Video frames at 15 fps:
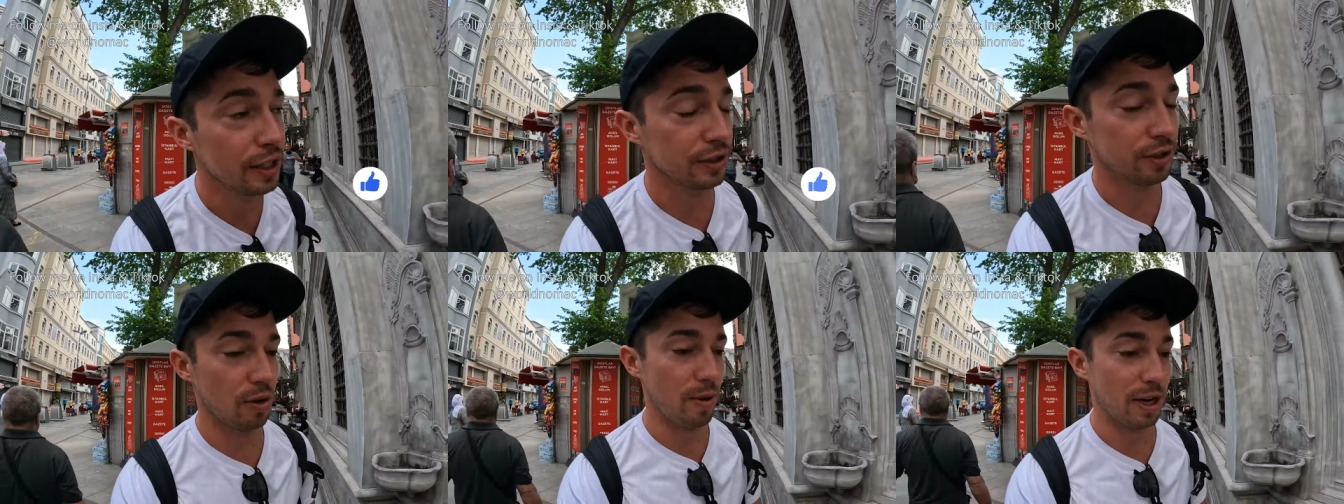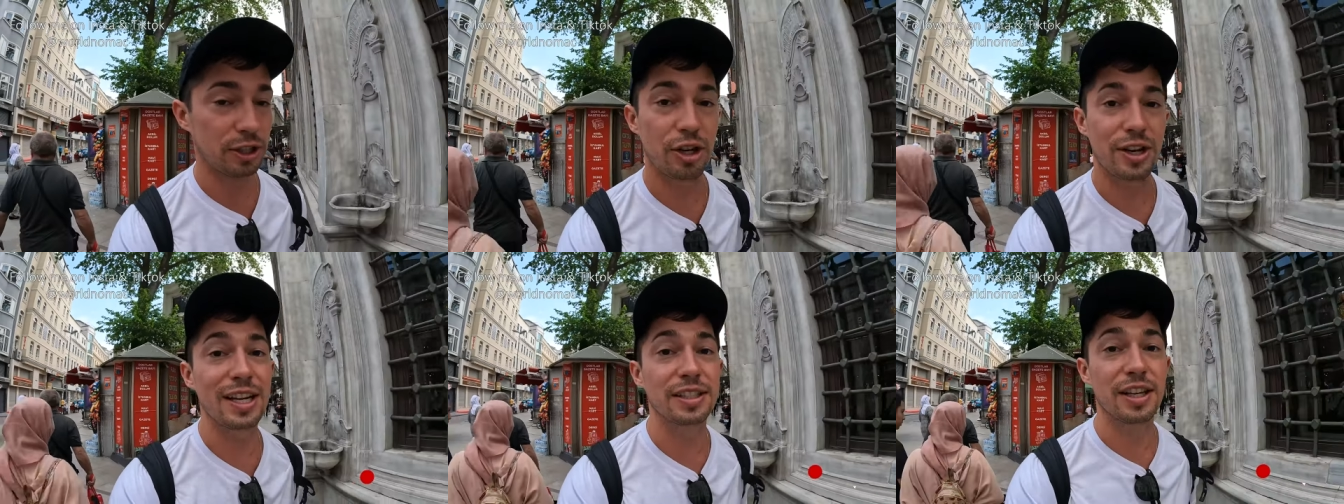So make
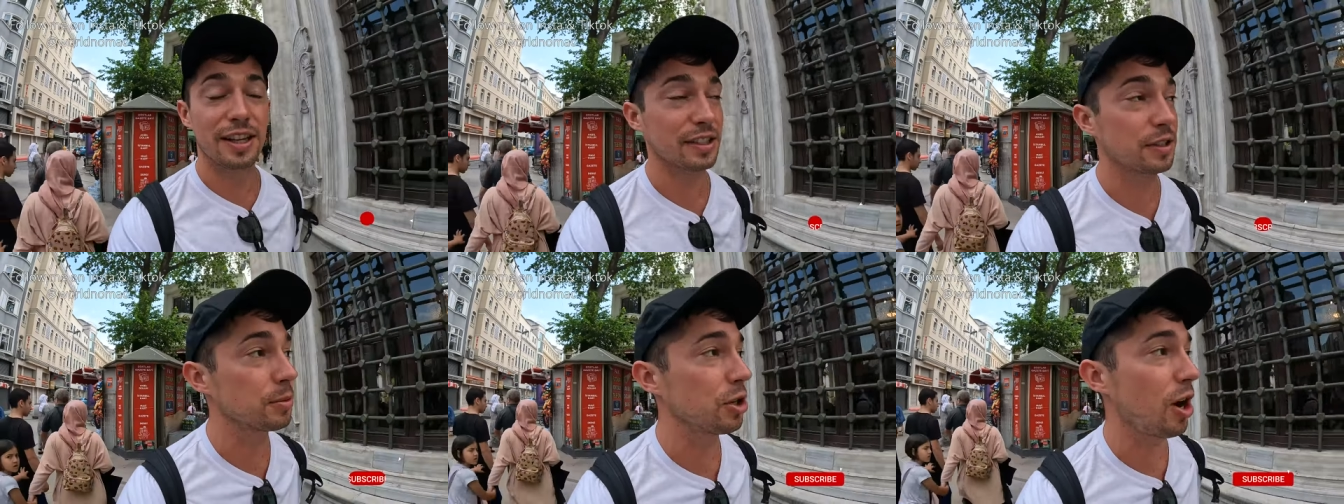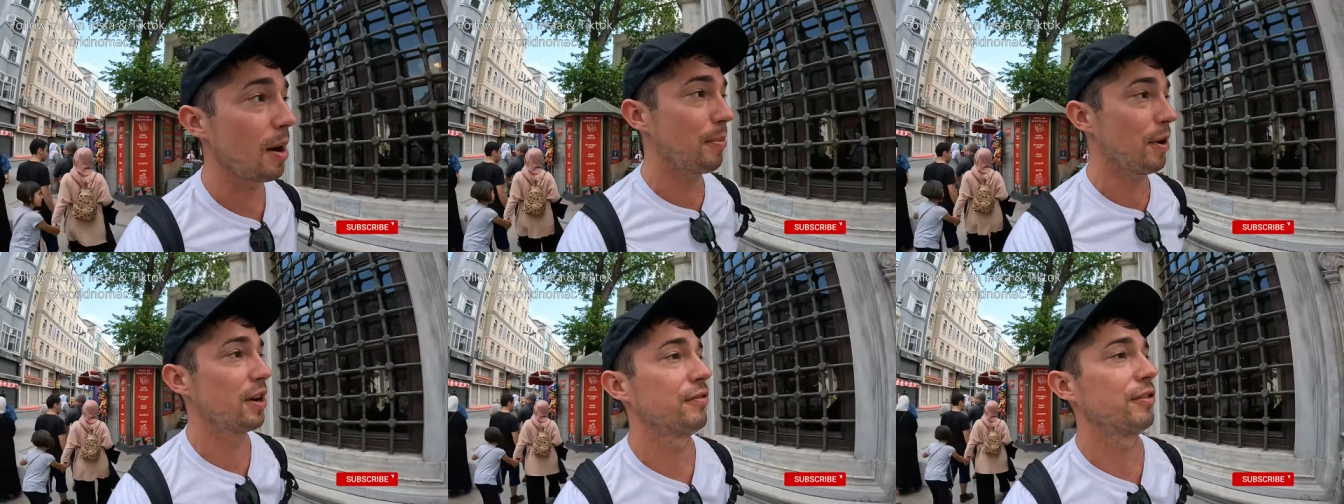sure you guys hit that
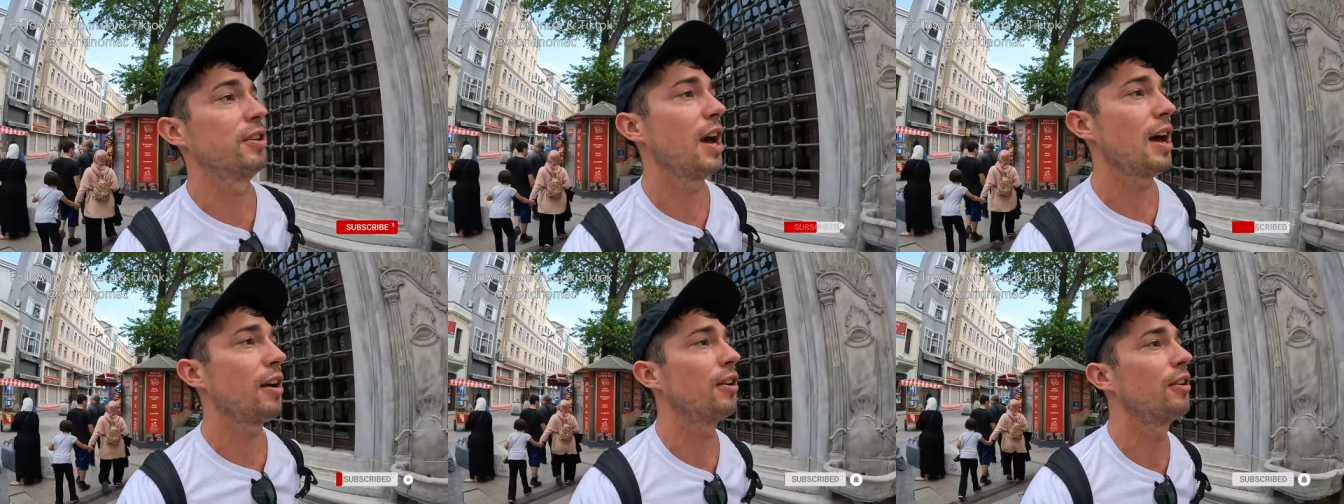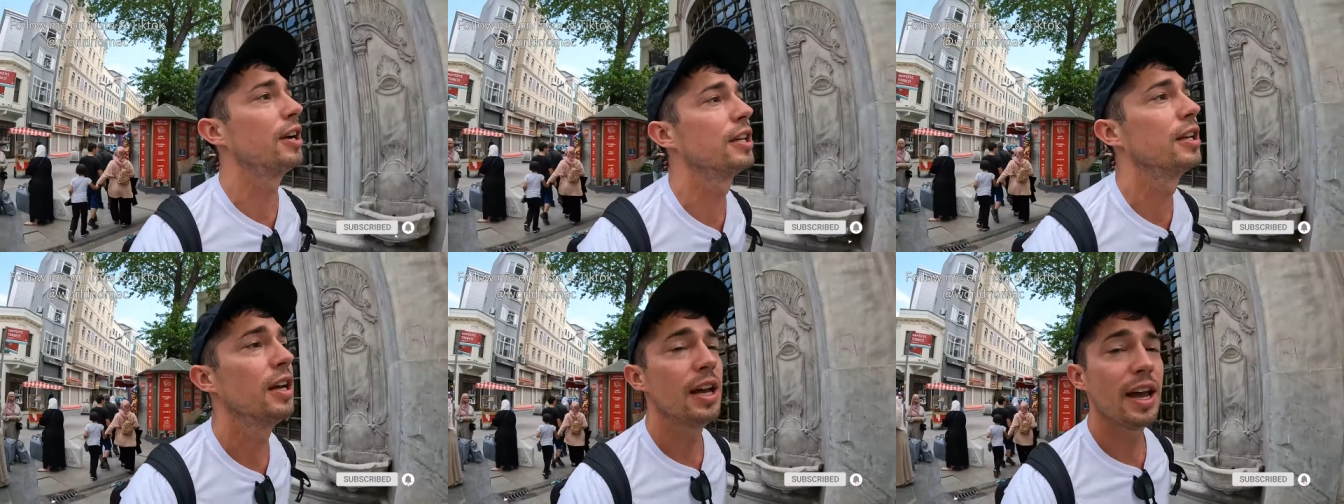subscribe button if you're not
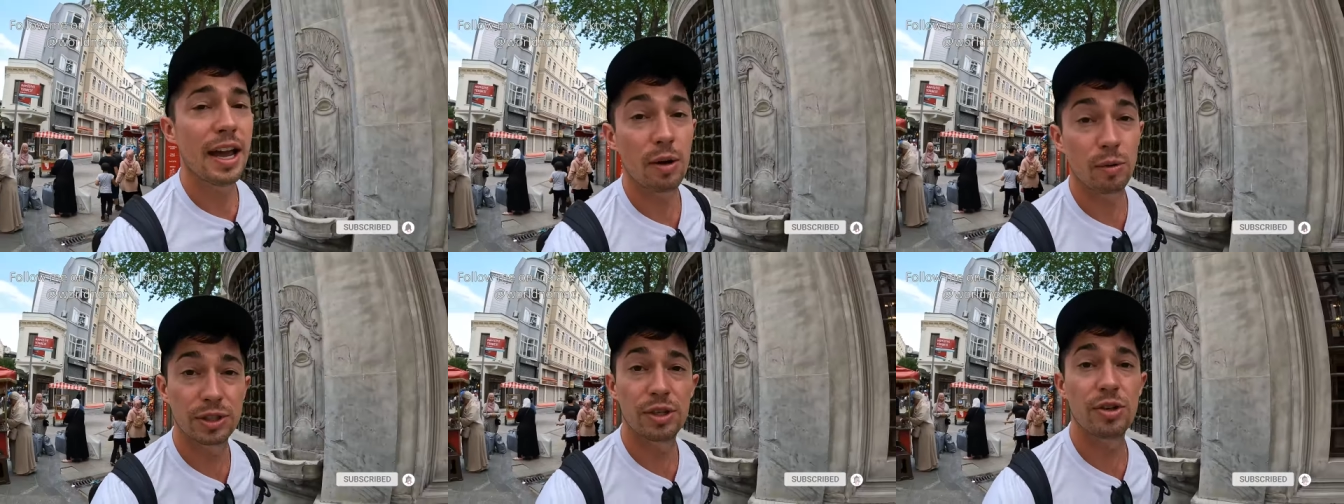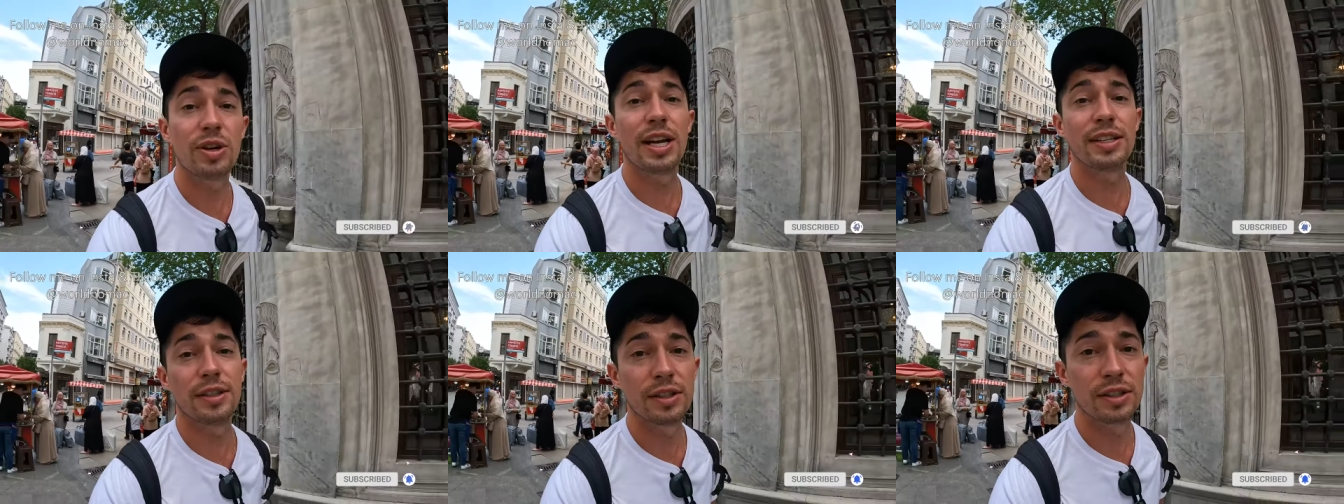already. And I will see you
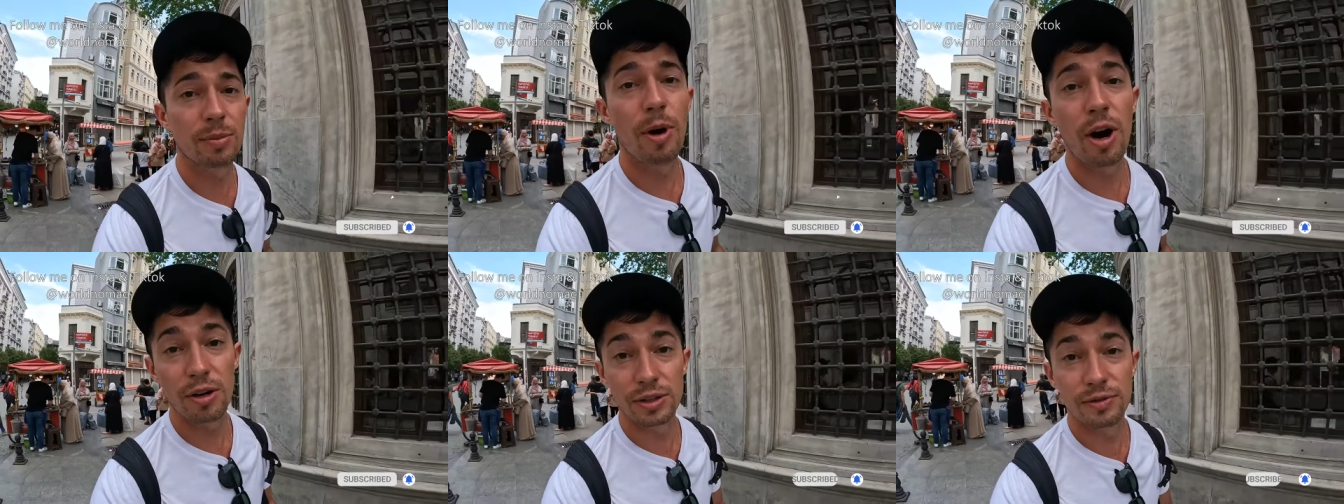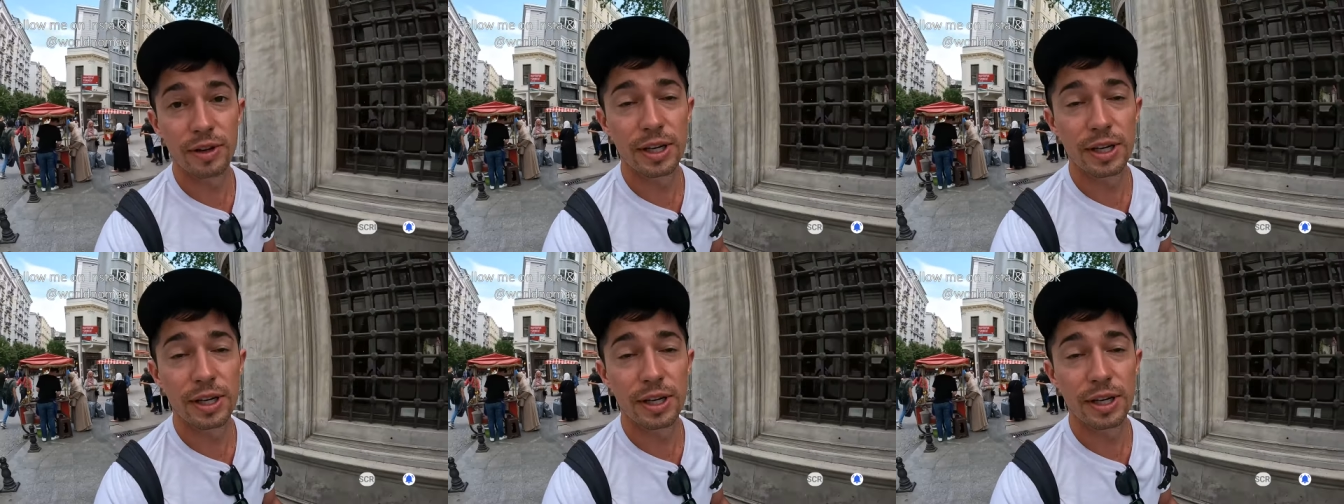guys in tomorrow's